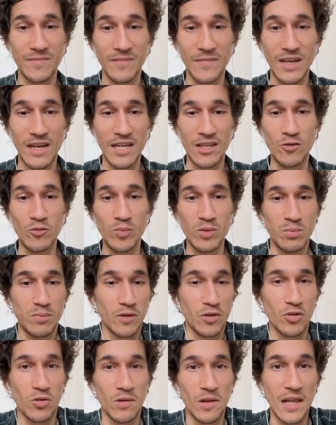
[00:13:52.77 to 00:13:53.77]
I know people
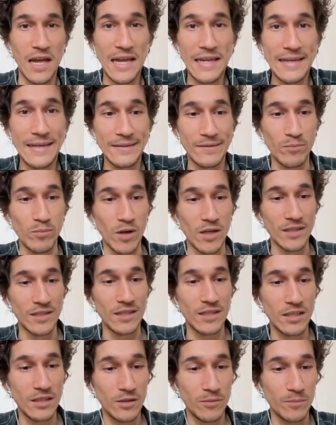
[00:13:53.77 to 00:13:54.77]
don't like it,
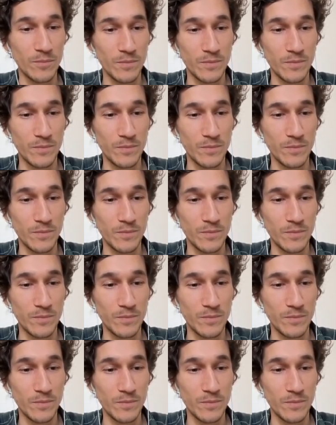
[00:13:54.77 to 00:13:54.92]
but